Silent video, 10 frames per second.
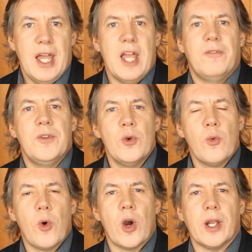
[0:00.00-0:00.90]
If you
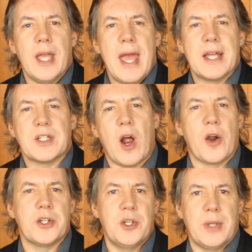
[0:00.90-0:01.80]
work as
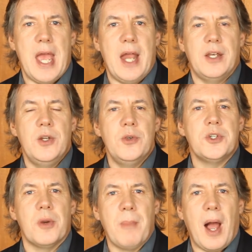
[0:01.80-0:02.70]
hard as you can,
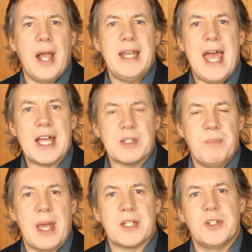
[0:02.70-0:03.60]
use your mind as
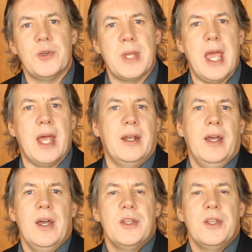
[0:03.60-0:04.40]
best you can,